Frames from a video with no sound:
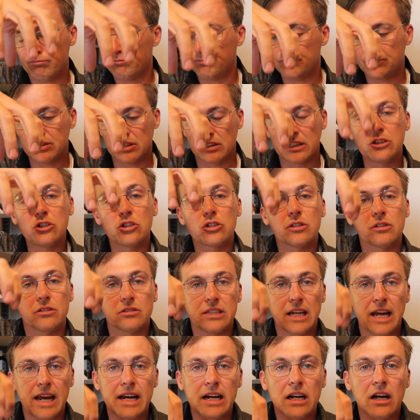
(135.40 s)
cylindrical
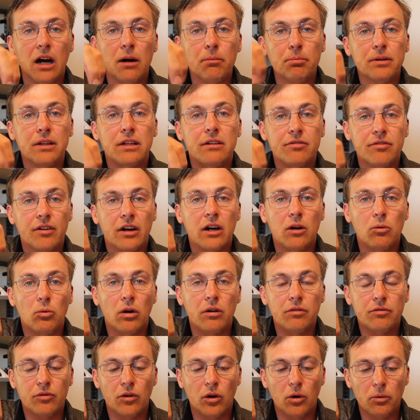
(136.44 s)
tank up in the
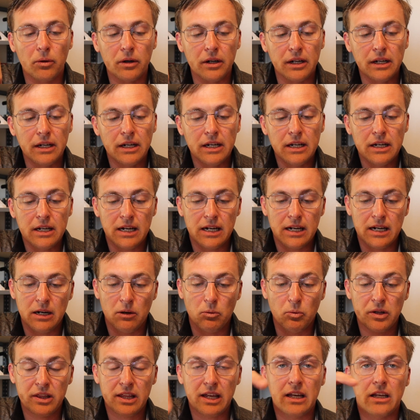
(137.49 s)
firewall forward
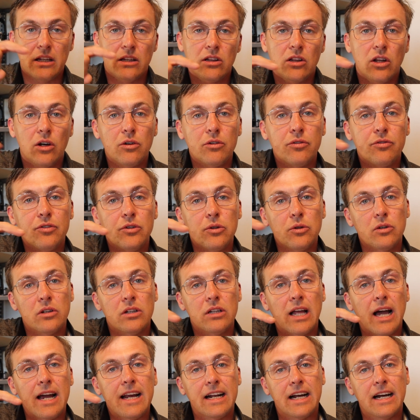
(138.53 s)
with a low fuel
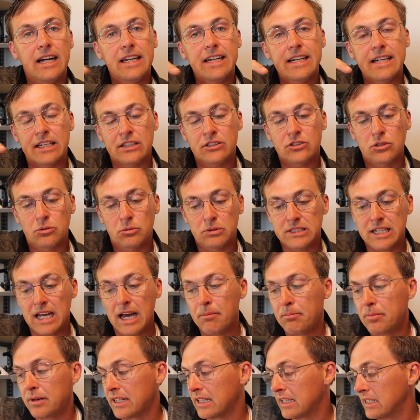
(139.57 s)
light in it. So what's
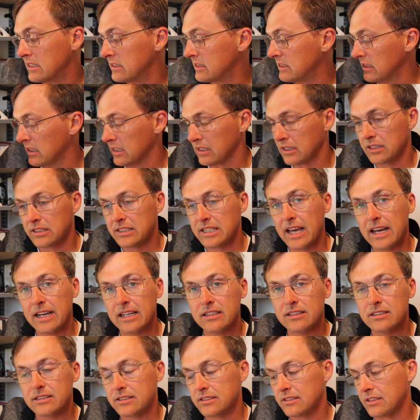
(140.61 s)
happening is the
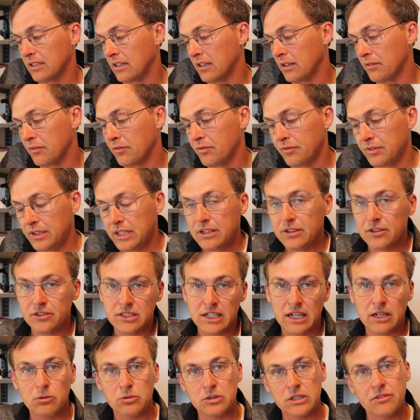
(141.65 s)
tanks, either
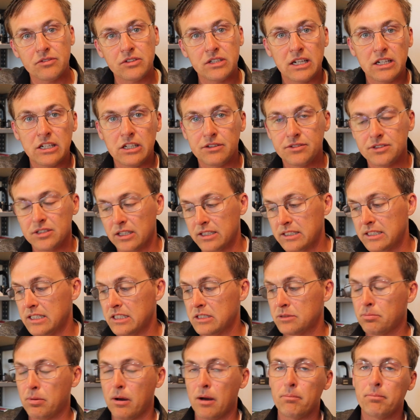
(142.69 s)
tank, whichever tank you selected,
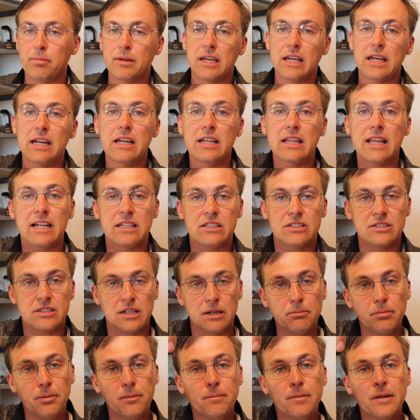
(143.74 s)
is pumping into that
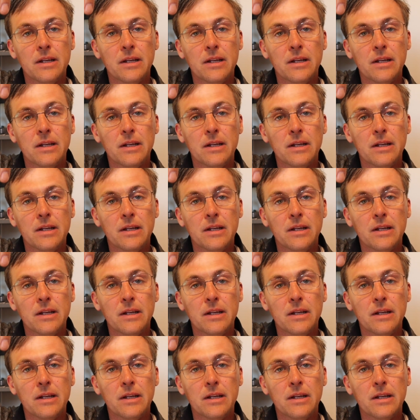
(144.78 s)
sump.